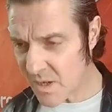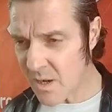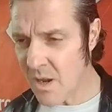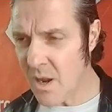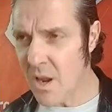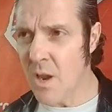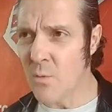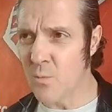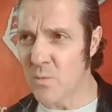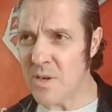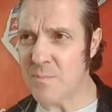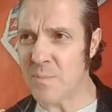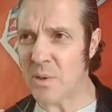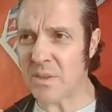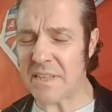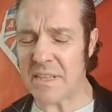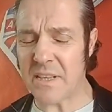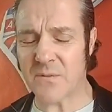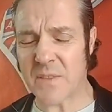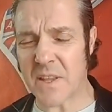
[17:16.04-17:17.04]
We
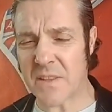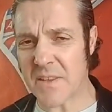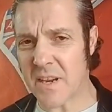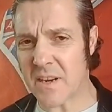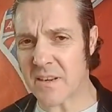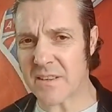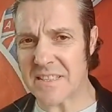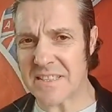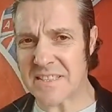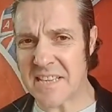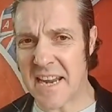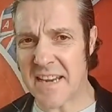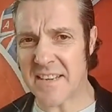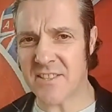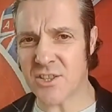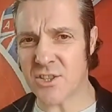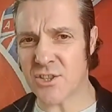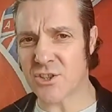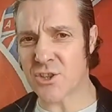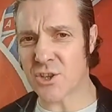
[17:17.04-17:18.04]
believe that they are
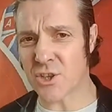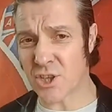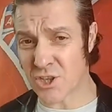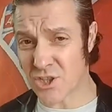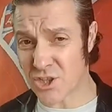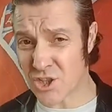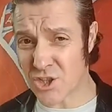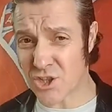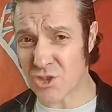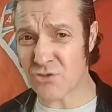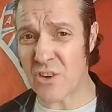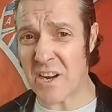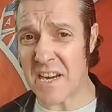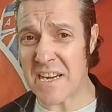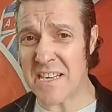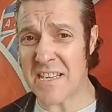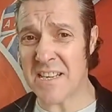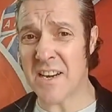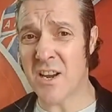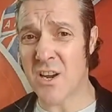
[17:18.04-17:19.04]
intended to
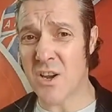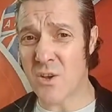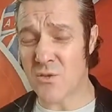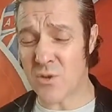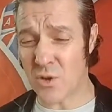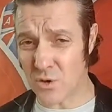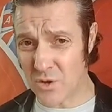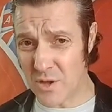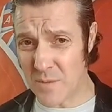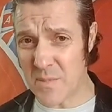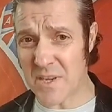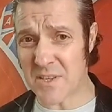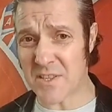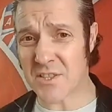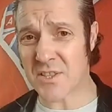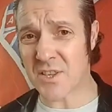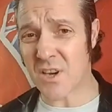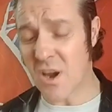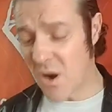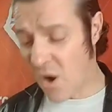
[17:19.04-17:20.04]
constrain the limits
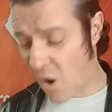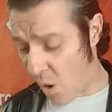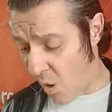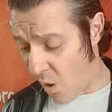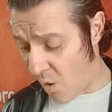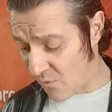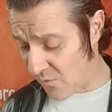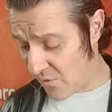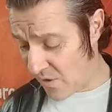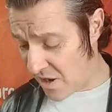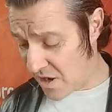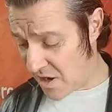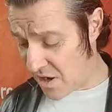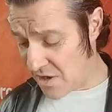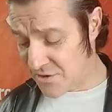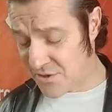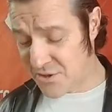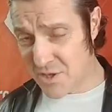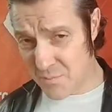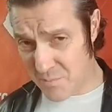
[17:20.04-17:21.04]
of
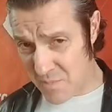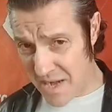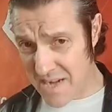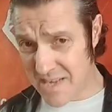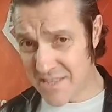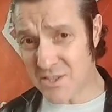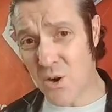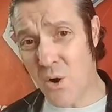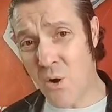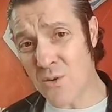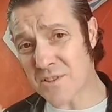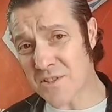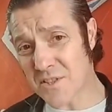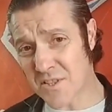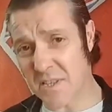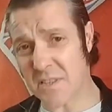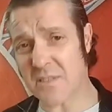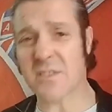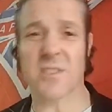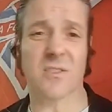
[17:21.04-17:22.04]
debate on
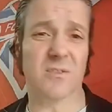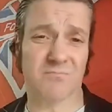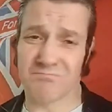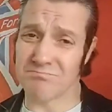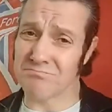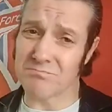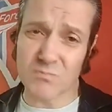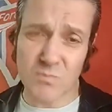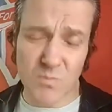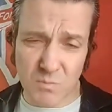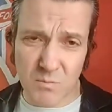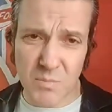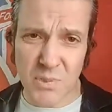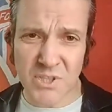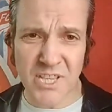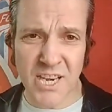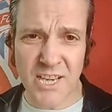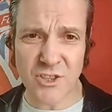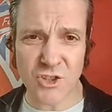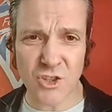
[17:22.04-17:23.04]
certain
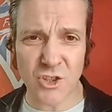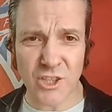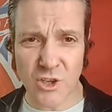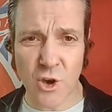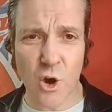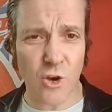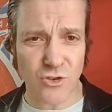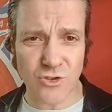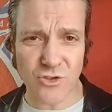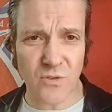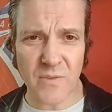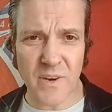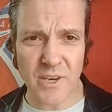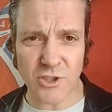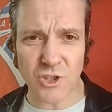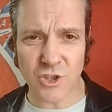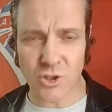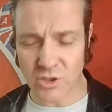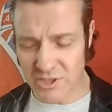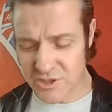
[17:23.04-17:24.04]
potentially
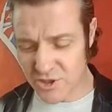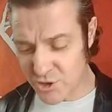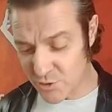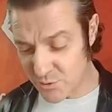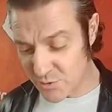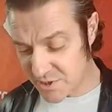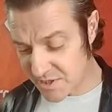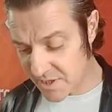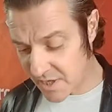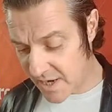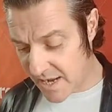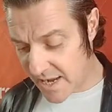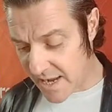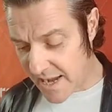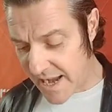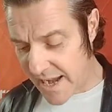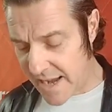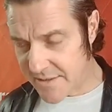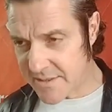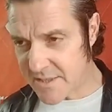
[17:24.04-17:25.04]
controversial issues.
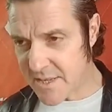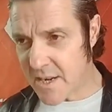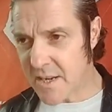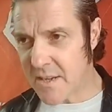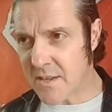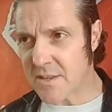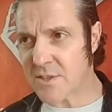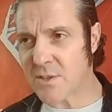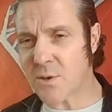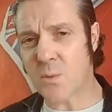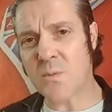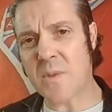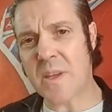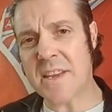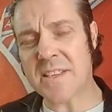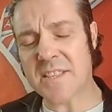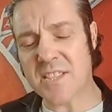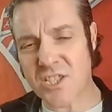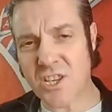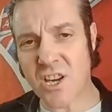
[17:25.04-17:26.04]
And so
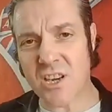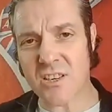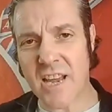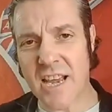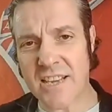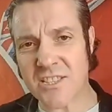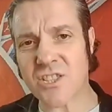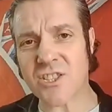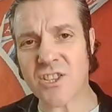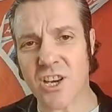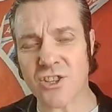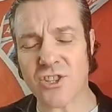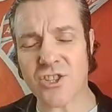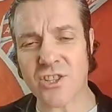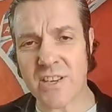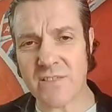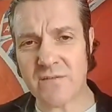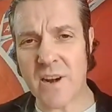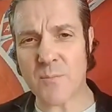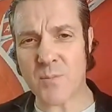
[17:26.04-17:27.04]
as such, they
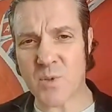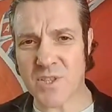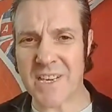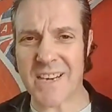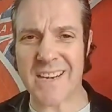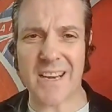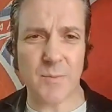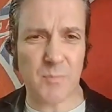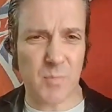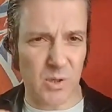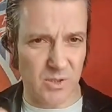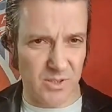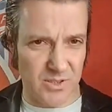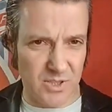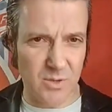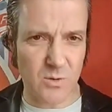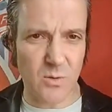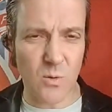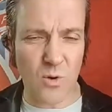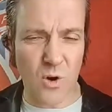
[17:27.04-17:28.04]
represent a
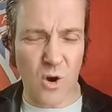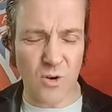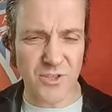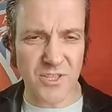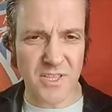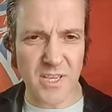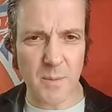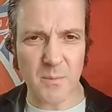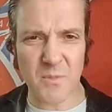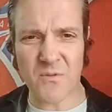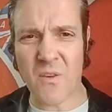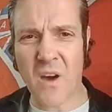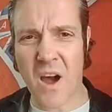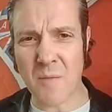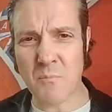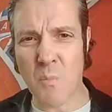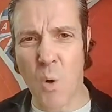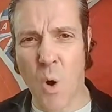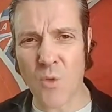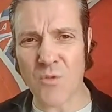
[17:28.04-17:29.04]
political concept far
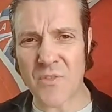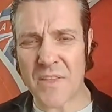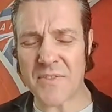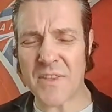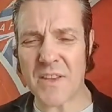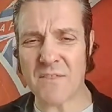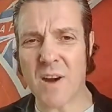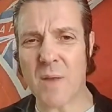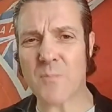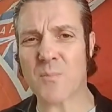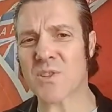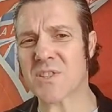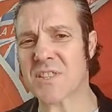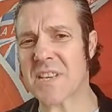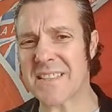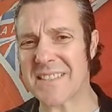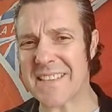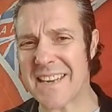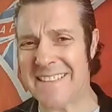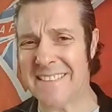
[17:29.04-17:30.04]
more than they
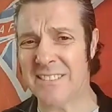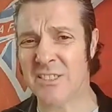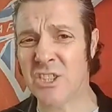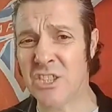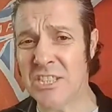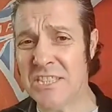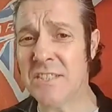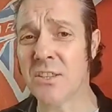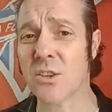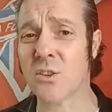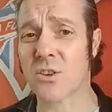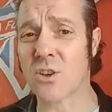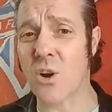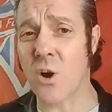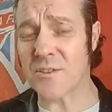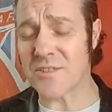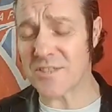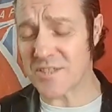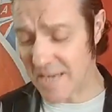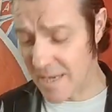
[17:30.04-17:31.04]
represent a legal
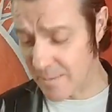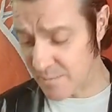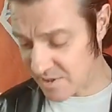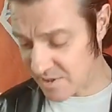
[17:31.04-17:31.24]
concept.